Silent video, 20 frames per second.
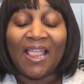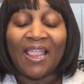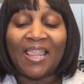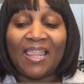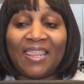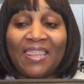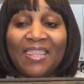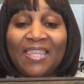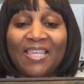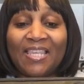
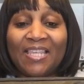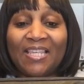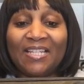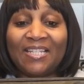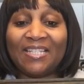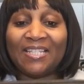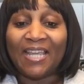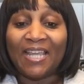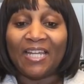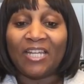The
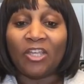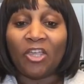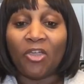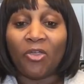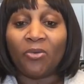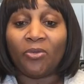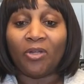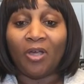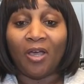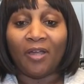date code
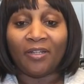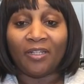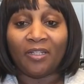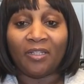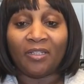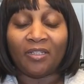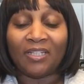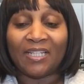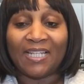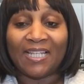on it
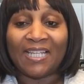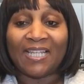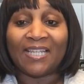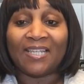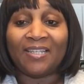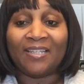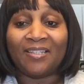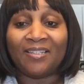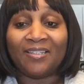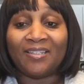
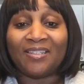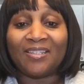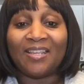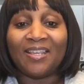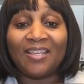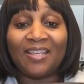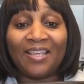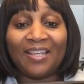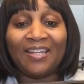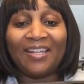is
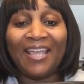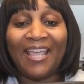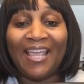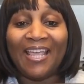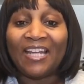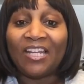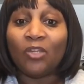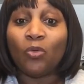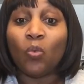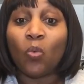
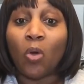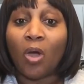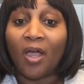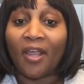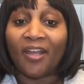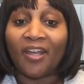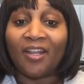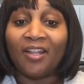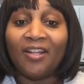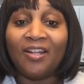81,
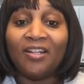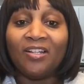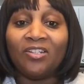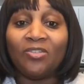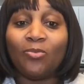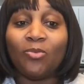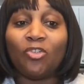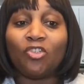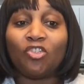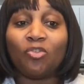
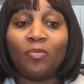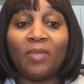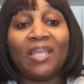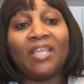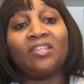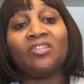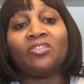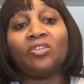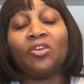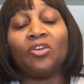which
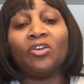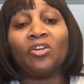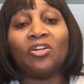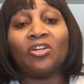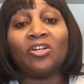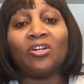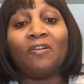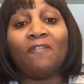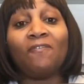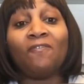makes
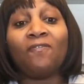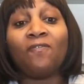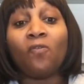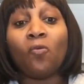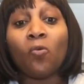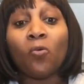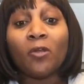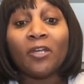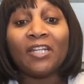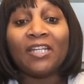her
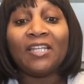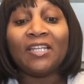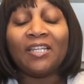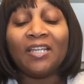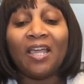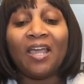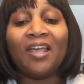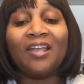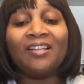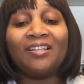40
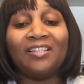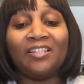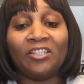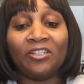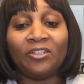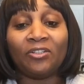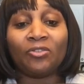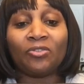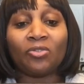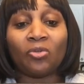
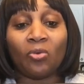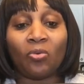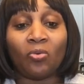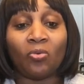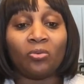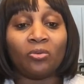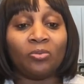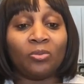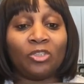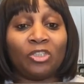years old,
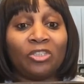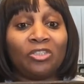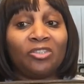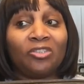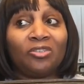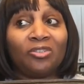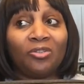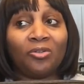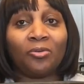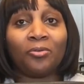which is
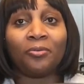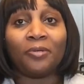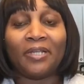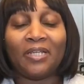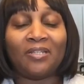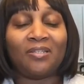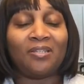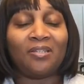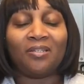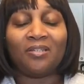
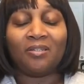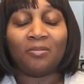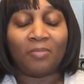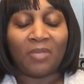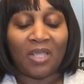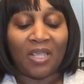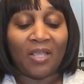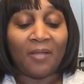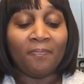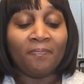crazy to me.